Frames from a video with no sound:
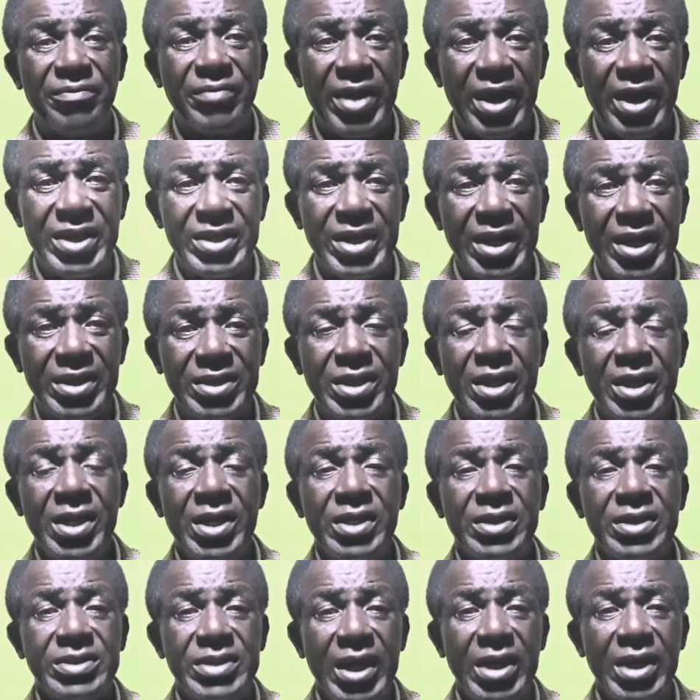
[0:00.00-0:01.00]
gathered,
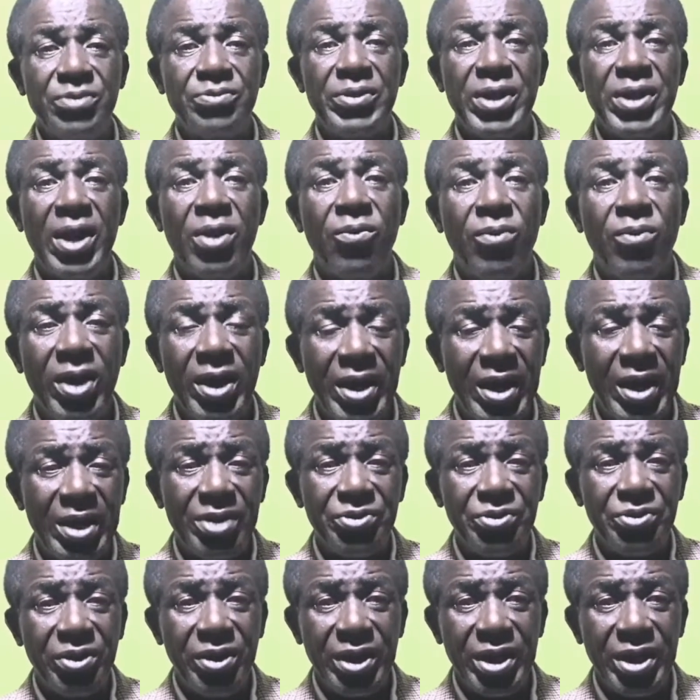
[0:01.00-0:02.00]
that we acquire
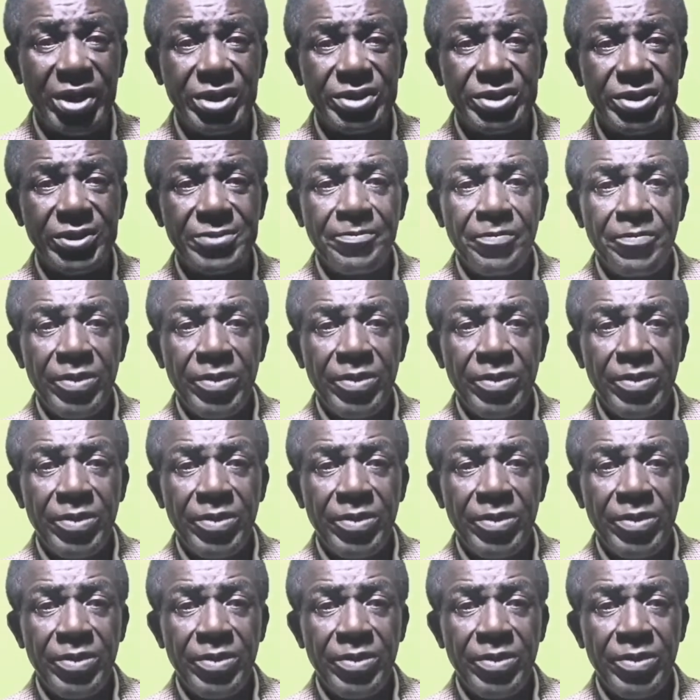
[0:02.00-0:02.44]
knowledge.